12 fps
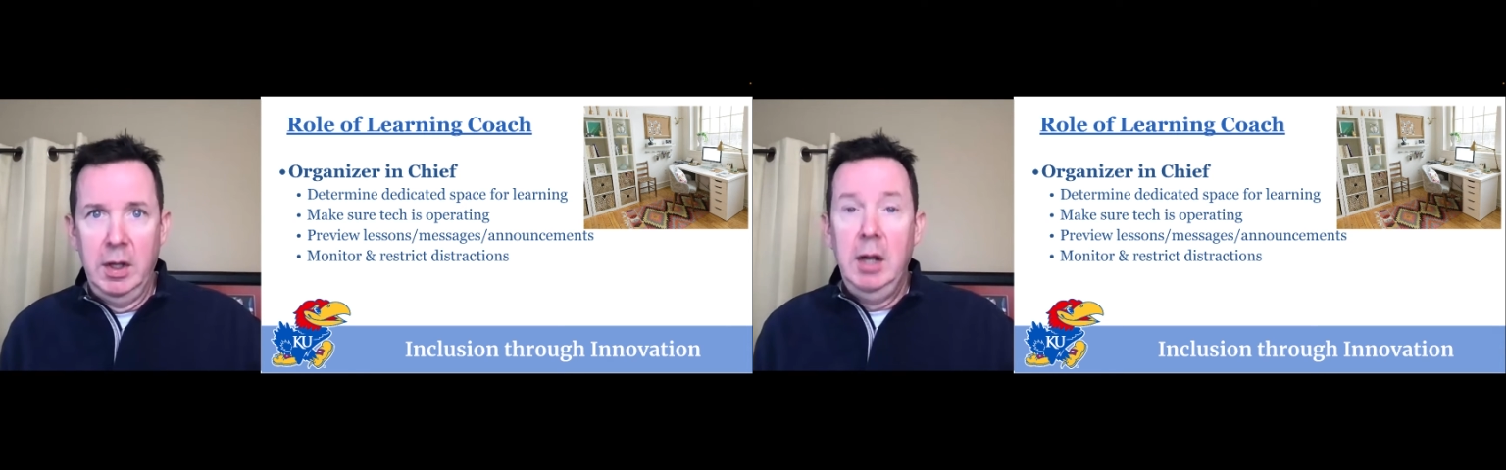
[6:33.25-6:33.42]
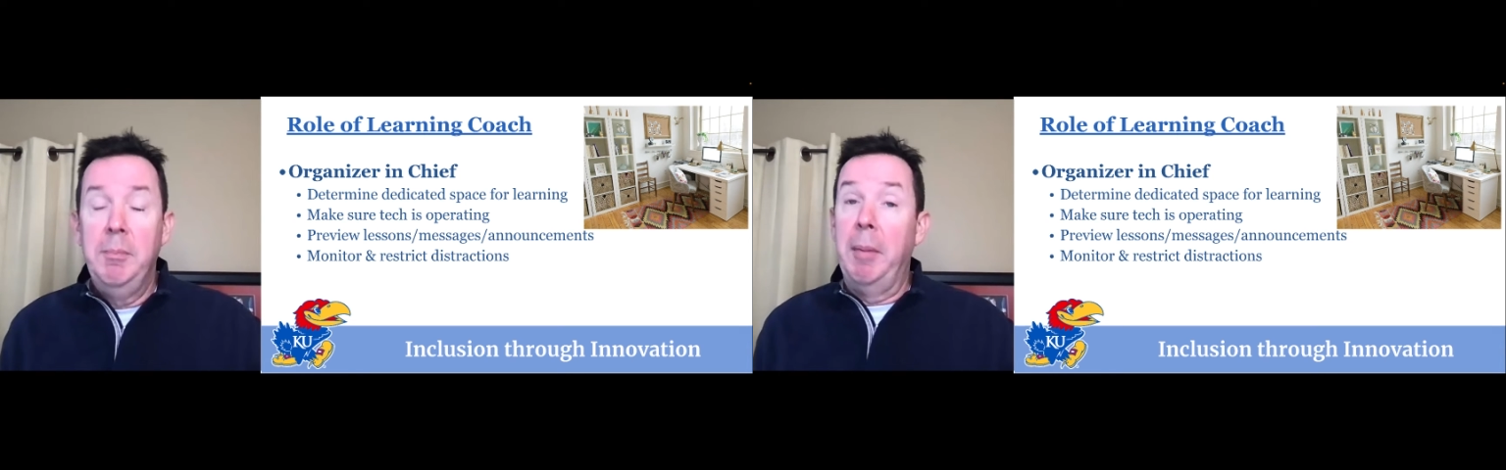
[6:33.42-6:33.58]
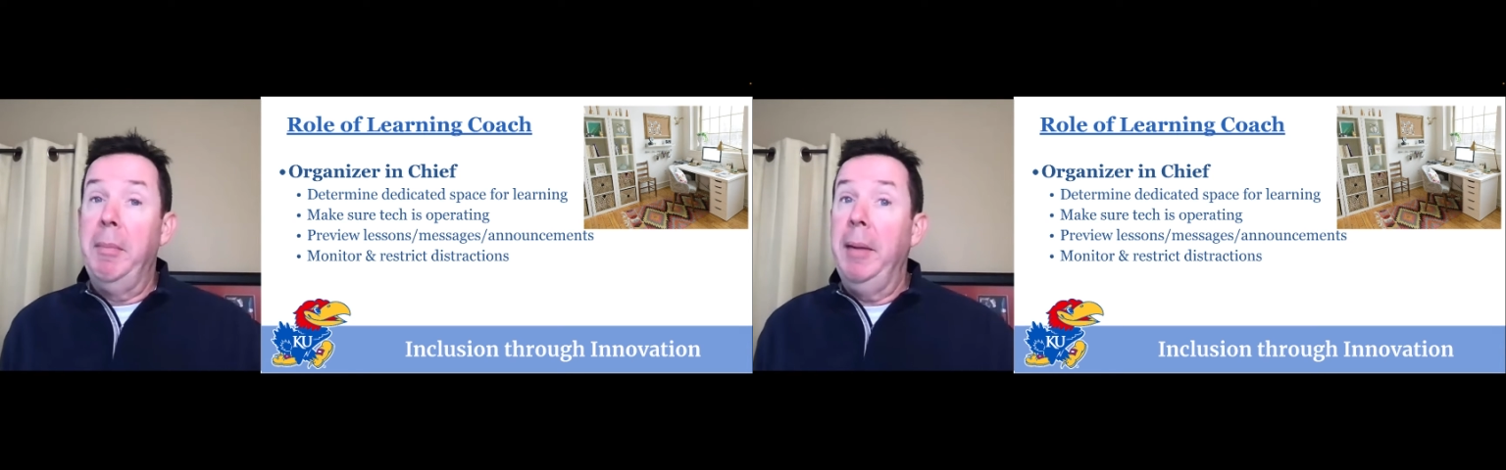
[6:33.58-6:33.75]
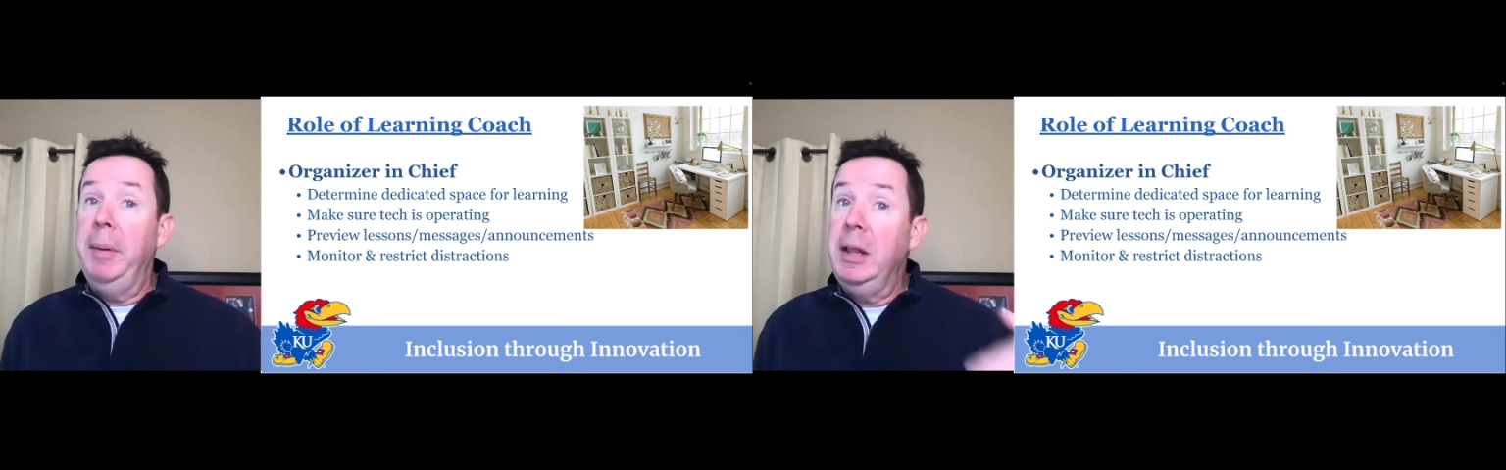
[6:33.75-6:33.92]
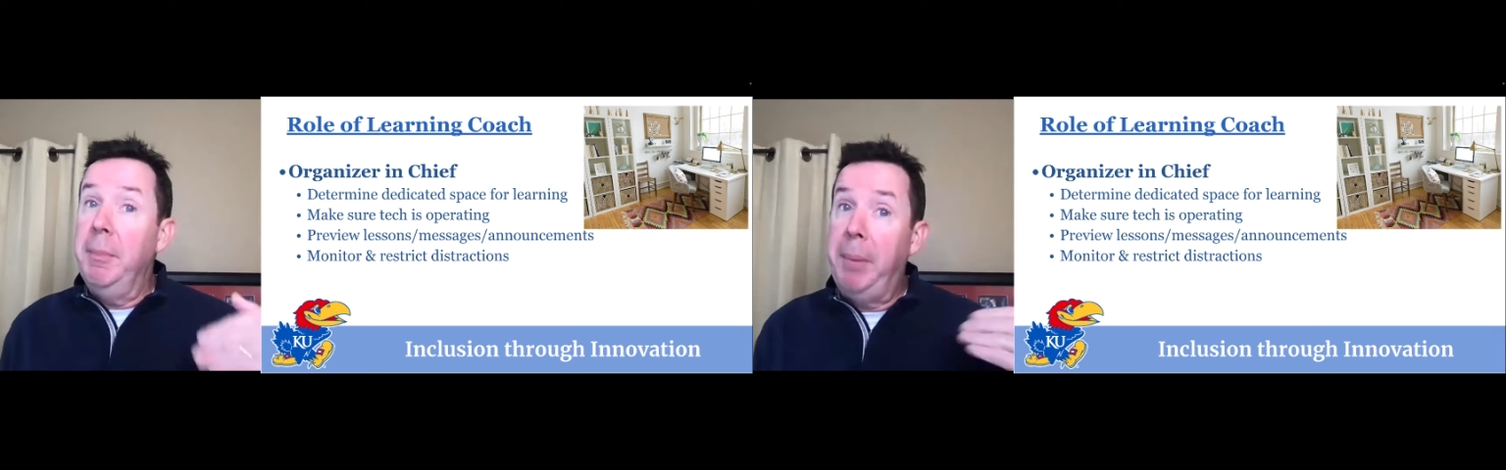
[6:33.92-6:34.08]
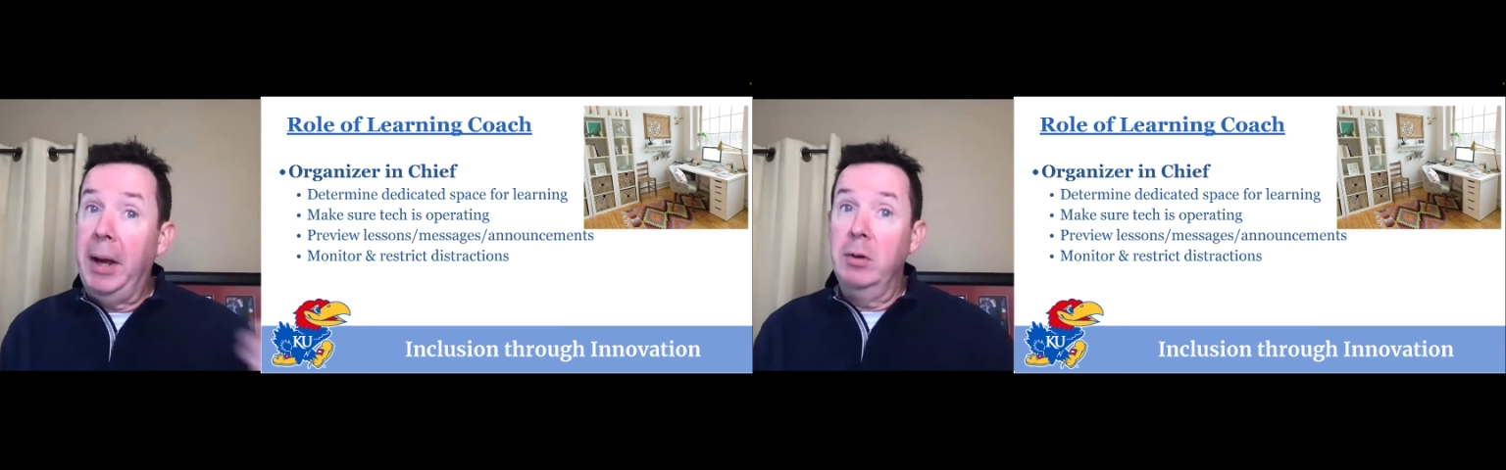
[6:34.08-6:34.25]
But maybe the
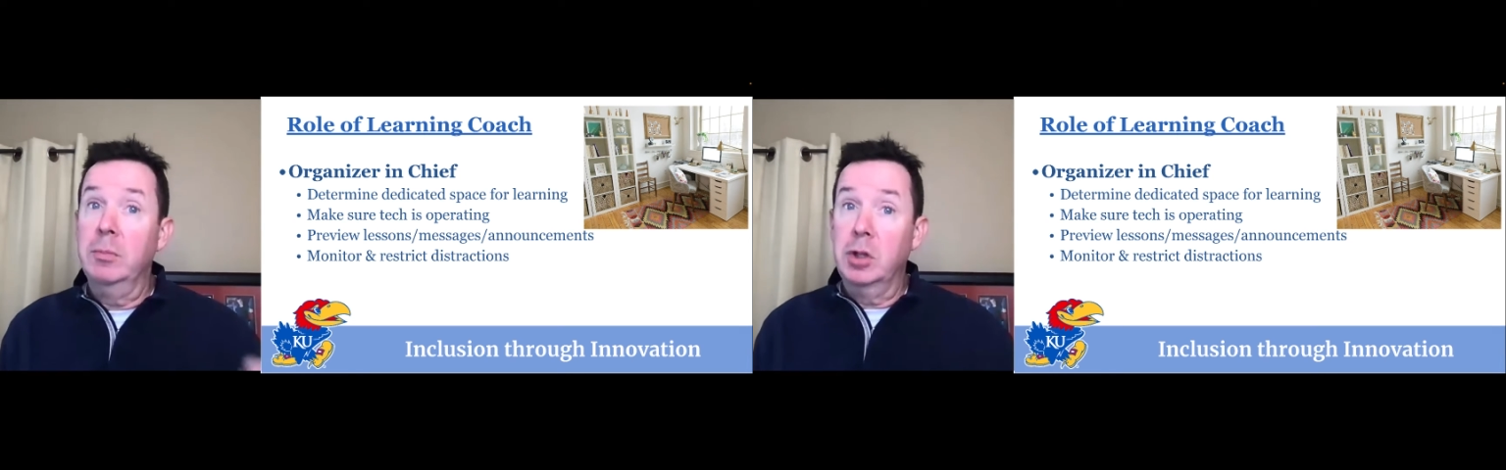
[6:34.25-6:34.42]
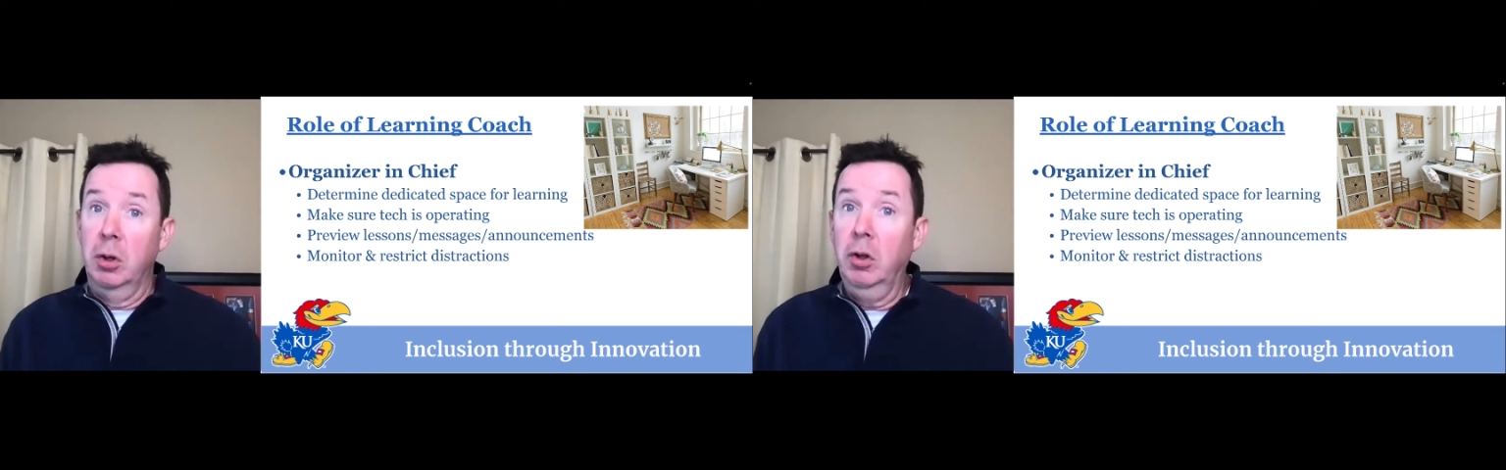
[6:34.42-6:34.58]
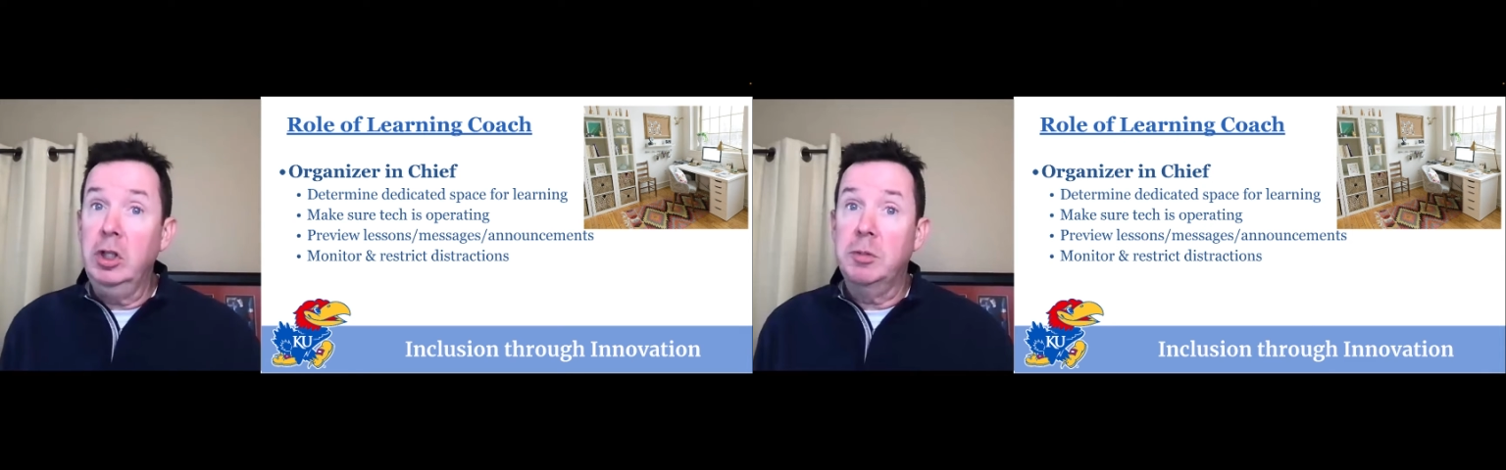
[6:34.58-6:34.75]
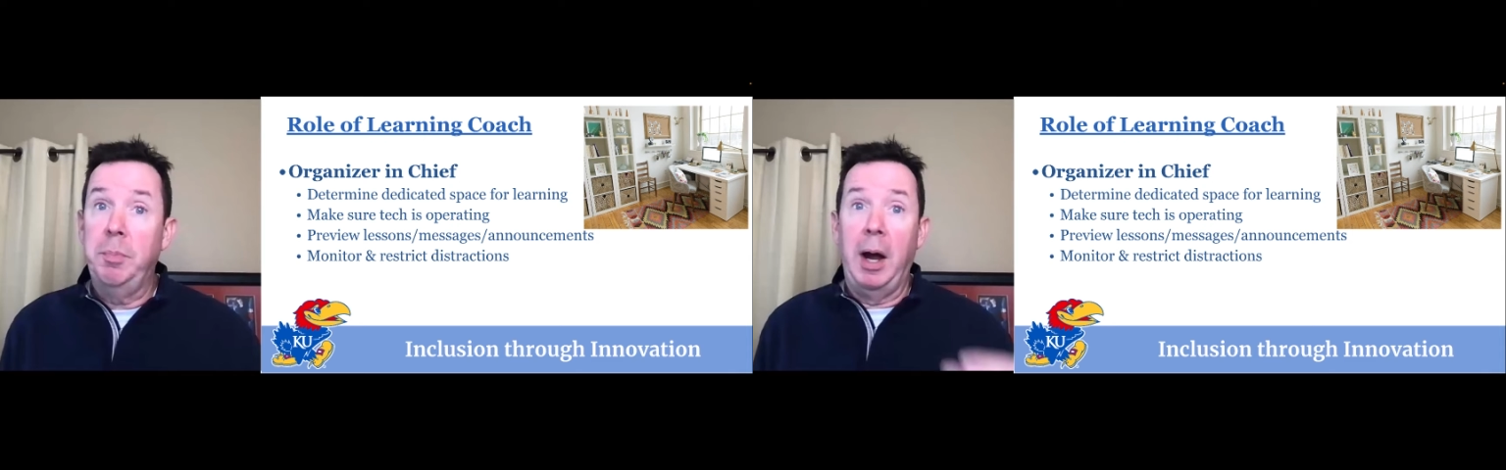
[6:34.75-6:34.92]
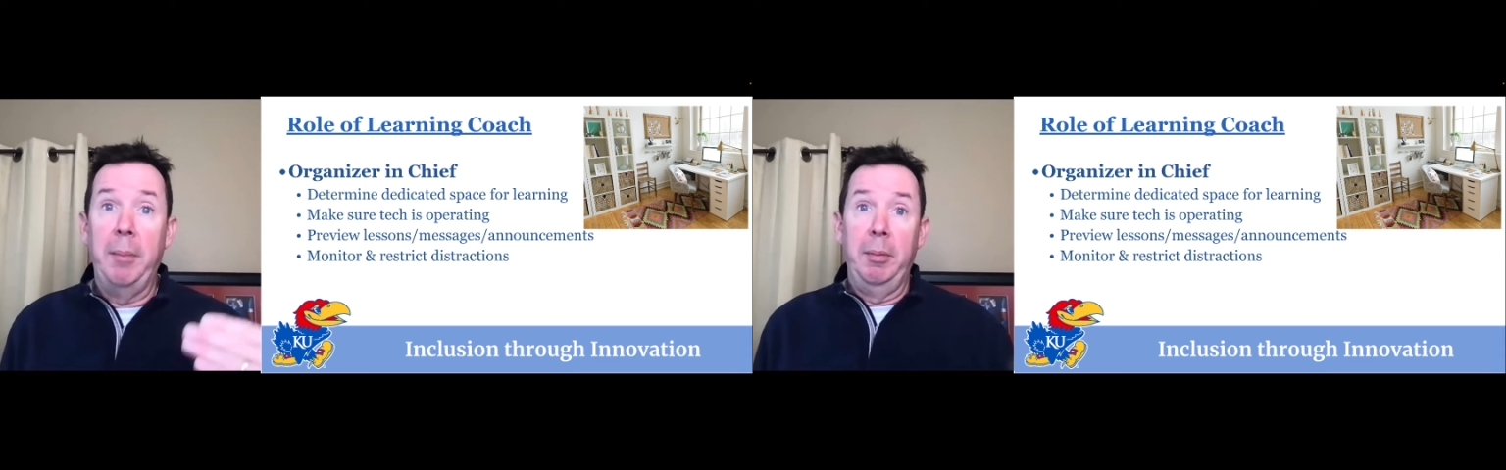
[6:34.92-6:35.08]
bedroom's the only spot,